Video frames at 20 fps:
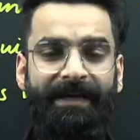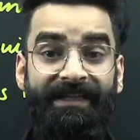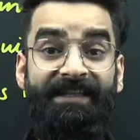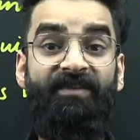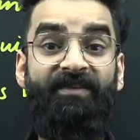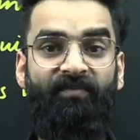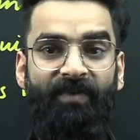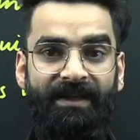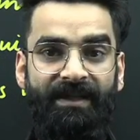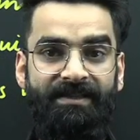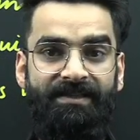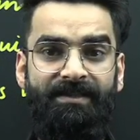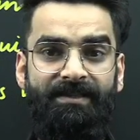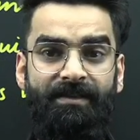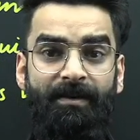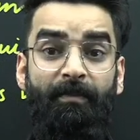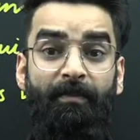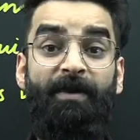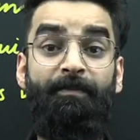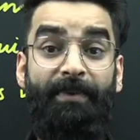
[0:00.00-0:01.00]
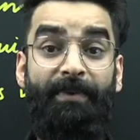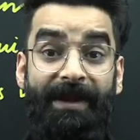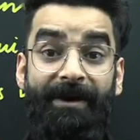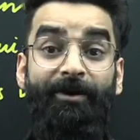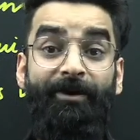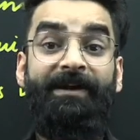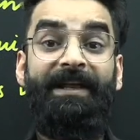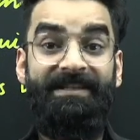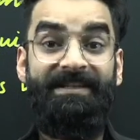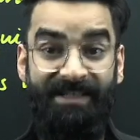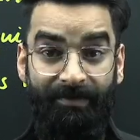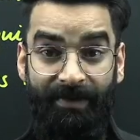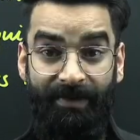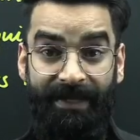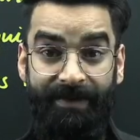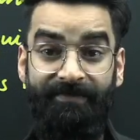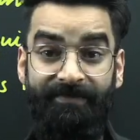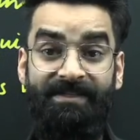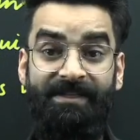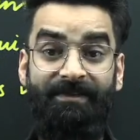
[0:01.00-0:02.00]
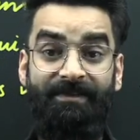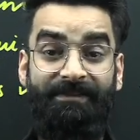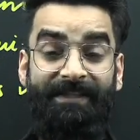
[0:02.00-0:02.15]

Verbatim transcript: them once, but prioritize them less.